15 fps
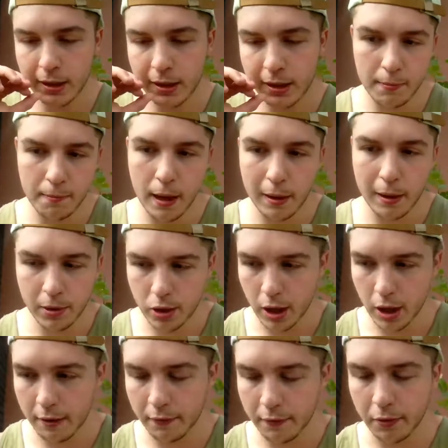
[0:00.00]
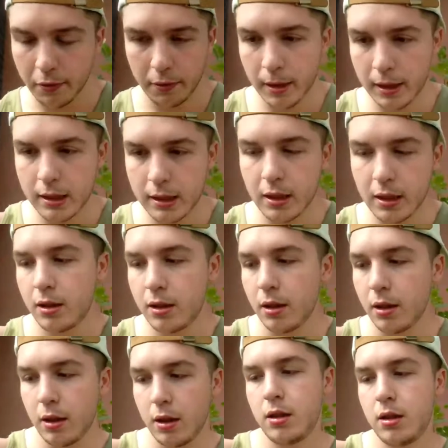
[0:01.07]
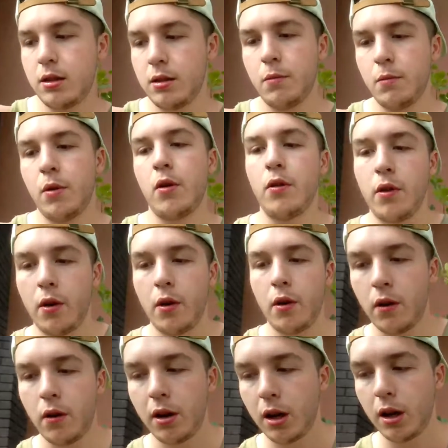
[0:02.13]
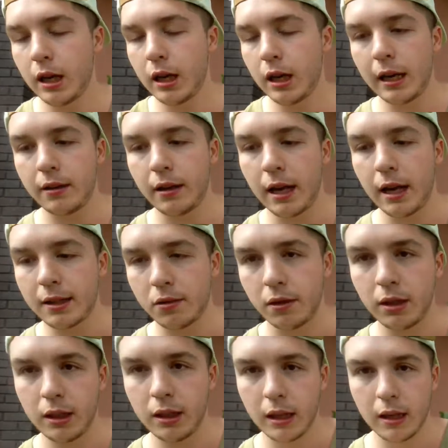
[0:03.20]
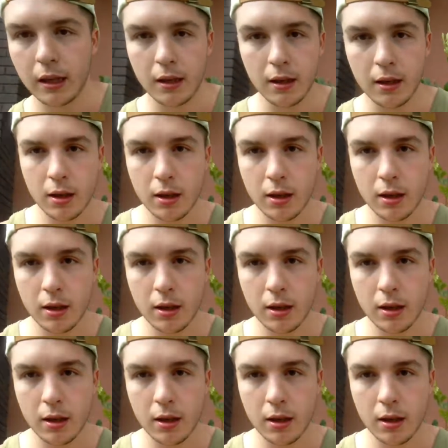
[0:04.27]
I'm seeing Baby Driver with my sister tomorrow though, and I hear that's really good.